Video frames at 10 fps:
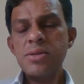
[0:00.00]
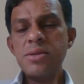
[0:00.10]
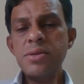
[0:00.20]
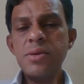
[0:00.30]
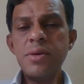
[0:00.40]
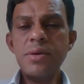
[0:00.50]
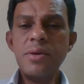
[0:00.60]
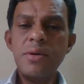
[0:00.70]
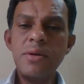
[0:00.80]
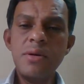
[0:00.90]
So
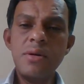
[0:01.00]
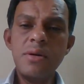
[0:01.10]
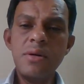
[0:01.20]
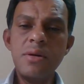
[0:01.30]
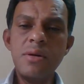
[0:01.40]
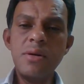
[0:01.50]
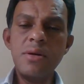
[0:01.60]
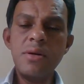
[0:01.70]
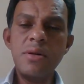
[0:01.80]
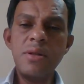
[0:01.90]

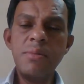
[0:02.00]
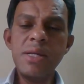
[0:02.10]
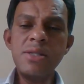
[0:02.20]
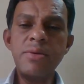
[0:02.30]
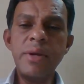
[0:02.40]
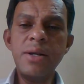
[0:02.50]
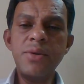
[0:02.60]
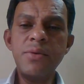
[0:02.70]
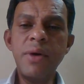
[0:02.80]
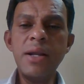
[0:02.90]
the best way
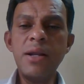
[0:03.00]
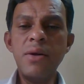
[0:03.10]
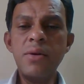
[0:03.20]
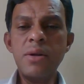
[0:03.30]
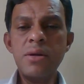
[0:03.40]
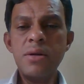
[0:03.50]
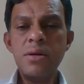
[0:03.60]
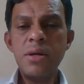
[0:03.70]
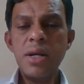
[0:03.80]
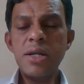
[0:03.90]
to find out
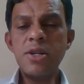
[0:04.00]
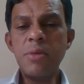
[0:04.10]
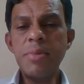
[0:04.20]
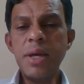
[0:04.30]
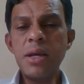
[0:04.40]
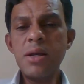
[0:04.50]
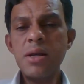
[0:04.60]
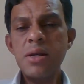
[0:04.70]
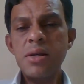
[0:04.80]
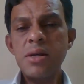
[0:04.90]
a topic,
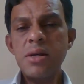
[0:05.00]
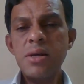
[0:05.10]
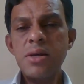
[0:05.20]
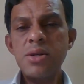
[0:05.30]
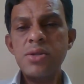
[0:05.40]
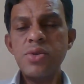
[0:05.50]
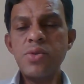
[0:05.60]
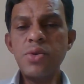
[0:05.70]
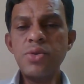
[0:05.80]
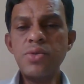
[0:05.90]
to
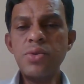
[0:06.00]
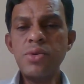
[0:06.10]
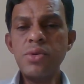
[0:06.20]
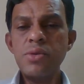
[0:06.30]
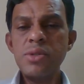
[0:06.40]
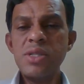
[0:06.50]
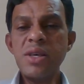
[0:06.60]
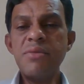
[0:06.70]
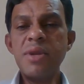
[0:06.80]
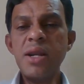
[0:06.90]
go through
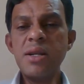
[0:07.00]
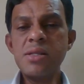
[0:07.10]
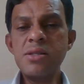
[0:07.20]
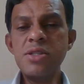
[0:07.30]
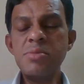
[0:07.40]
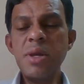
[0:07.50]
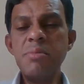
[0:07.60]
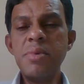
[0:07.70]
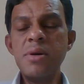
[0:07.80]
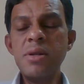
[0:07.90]
several research
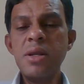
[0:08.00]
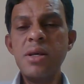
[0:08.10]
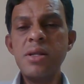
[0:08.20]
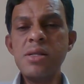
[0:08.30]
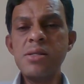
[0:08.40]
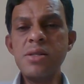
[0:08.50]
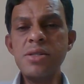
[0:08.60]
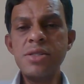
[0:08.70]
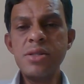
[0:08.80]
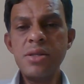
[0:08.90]
paper,
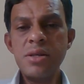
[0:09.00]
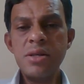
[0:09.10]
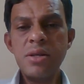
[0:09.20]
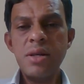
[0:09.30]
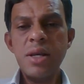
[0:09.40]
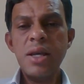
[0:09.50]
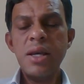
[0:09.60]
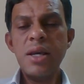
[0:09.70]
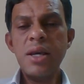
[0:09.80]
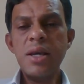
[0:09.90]
research
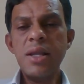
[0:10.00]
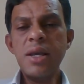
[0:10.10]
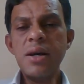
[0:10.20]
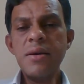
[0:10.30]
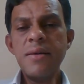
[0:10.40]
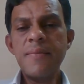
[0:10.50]
area,